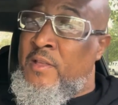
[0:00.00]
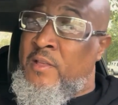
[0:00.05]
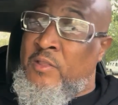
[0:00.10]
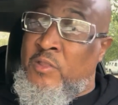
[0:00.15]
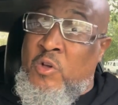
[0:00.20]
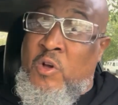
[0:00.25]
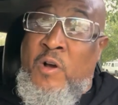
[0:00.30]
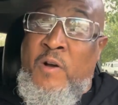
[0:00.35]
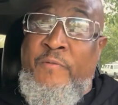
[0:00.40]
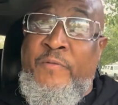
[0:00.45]

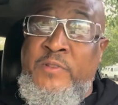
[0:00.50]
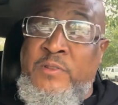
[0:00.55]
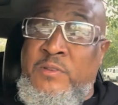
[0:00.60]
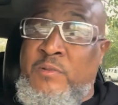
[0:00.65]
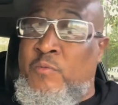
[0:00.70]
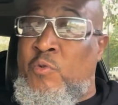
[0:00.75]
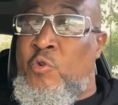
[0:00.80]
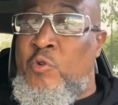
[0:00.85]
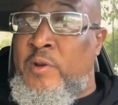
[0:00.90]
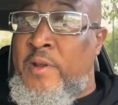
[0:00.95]
The offensive
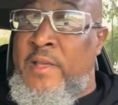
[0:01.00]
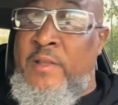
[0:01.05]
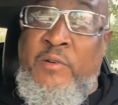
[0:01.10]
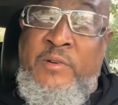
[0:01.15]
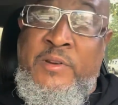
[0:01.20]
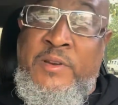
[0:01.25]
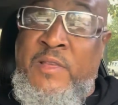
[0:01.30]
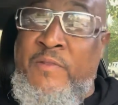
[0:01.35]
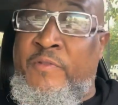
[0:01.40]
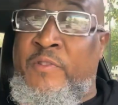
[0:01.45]
coordinator or
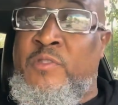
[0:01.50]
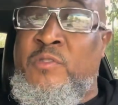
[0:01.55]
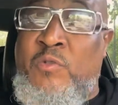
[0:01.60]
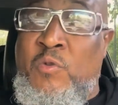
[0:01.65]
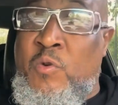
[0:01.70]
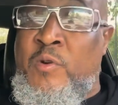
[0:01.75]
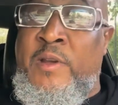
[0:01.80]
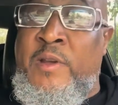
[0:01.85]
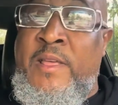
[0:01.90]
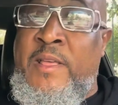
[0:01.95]
defense
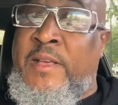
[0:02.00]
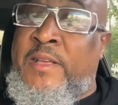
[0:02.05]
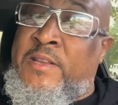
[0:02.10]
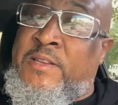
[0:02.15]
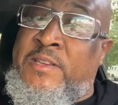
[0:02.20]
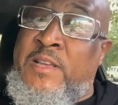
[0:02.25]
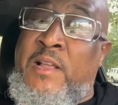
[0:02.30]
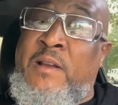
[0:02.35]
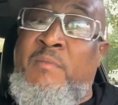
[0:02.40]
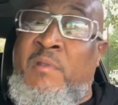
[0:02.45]
coordinator can
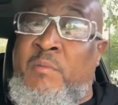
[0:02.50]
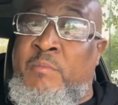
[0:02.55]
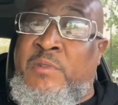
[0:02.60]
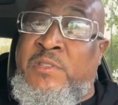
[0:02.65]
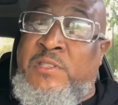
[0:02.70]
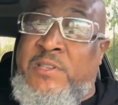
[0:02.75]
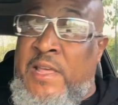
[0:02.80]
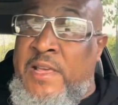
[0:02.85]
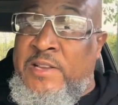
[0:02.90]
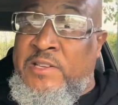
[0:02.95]
tell them the
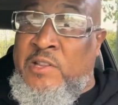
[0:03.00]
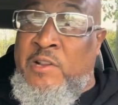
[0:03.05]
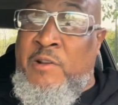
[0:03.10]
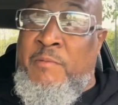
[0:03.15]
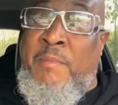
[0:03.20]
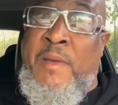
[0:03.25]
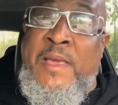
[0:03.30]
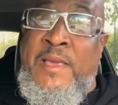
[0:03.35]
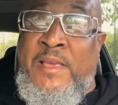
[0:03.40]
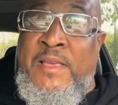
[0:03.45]
mistakes they're
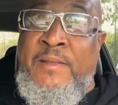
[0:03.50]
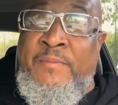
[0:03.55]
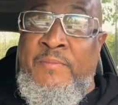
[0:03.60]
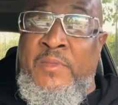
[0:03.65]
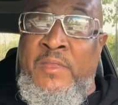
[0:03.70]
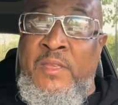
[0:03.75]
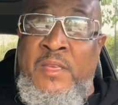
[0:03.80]
making.